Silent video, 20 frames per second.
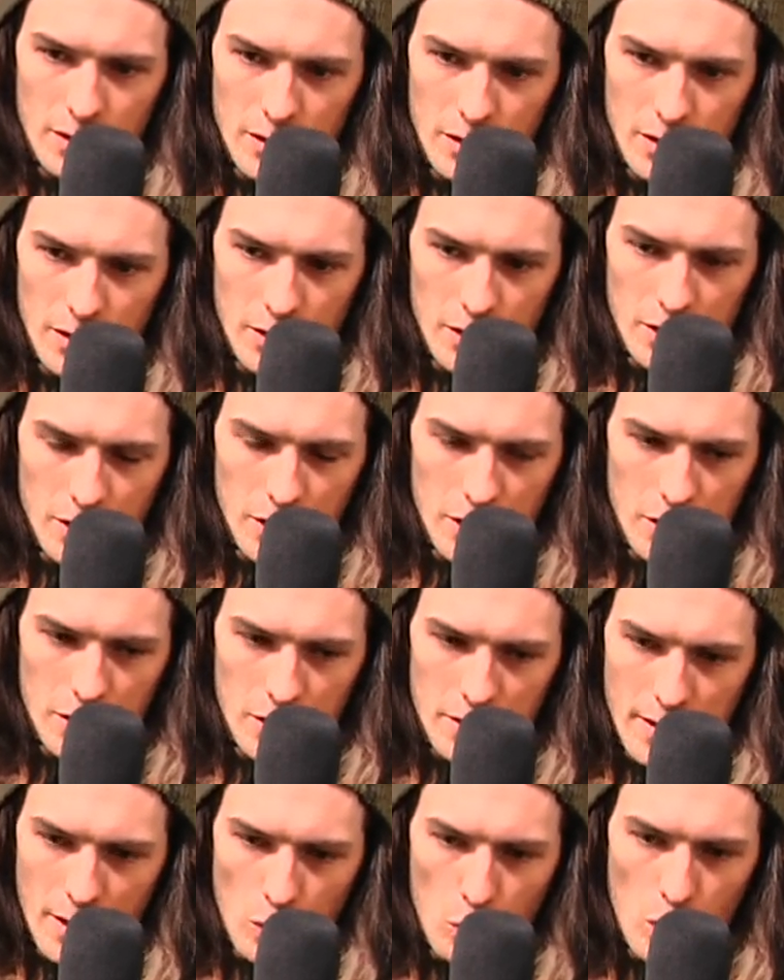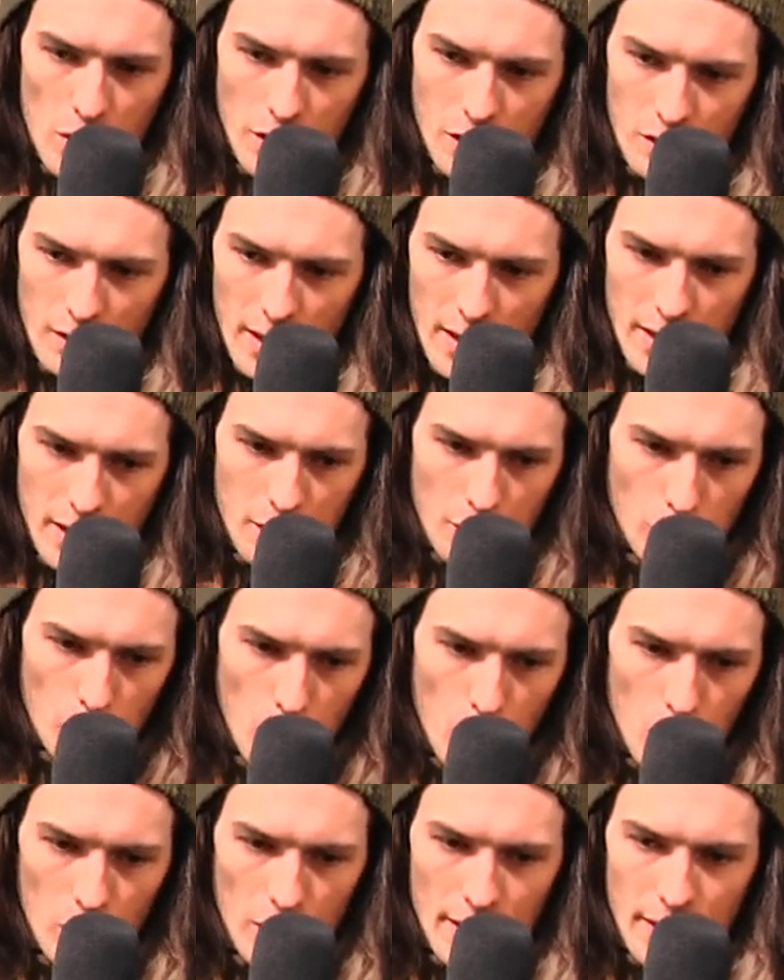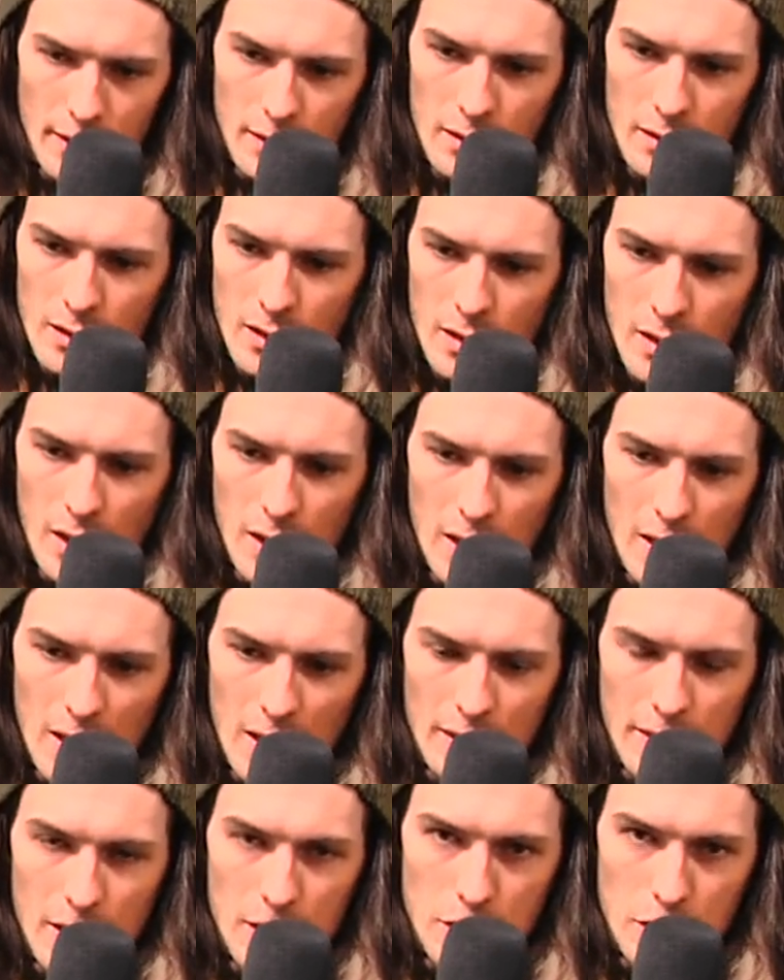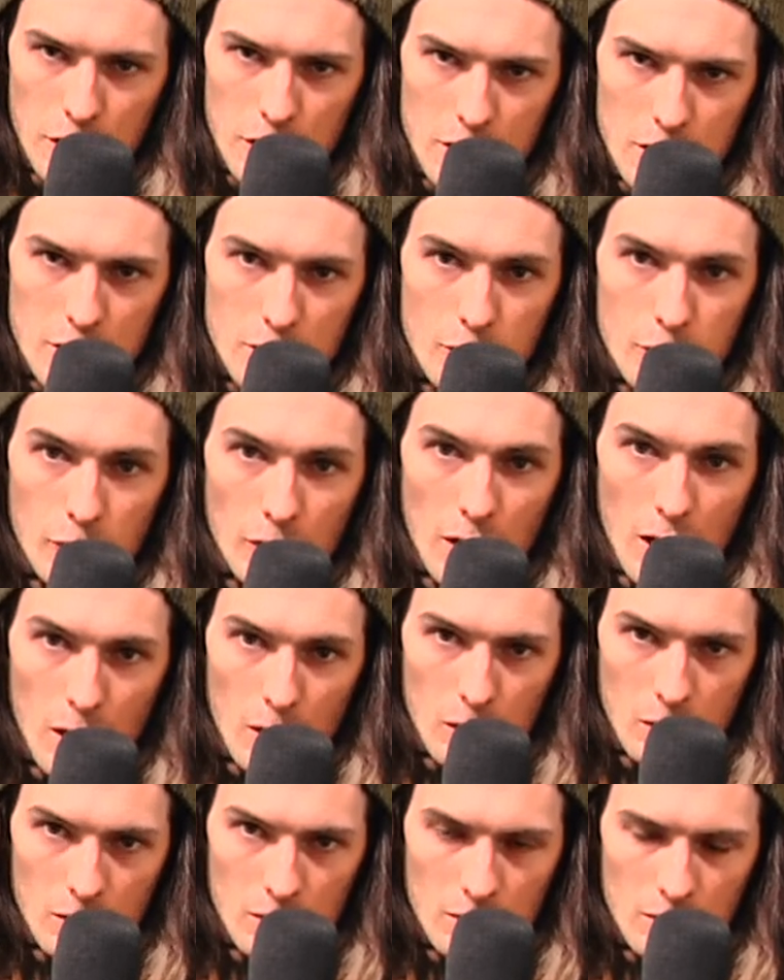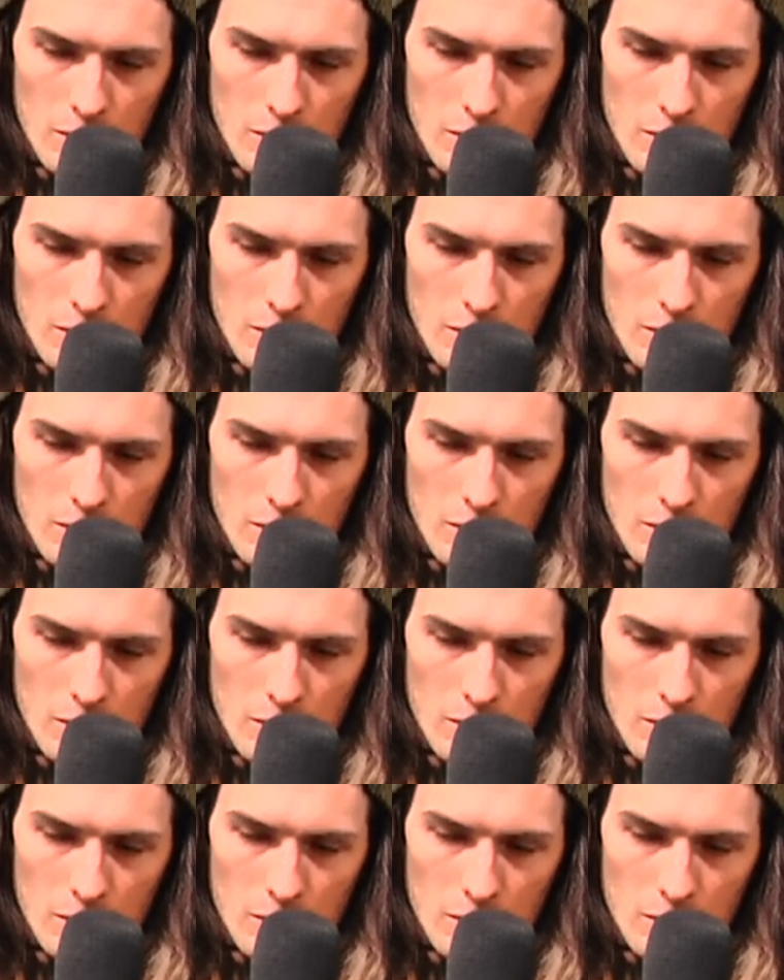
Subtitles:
You take one crank, you roll in, and then you just flow.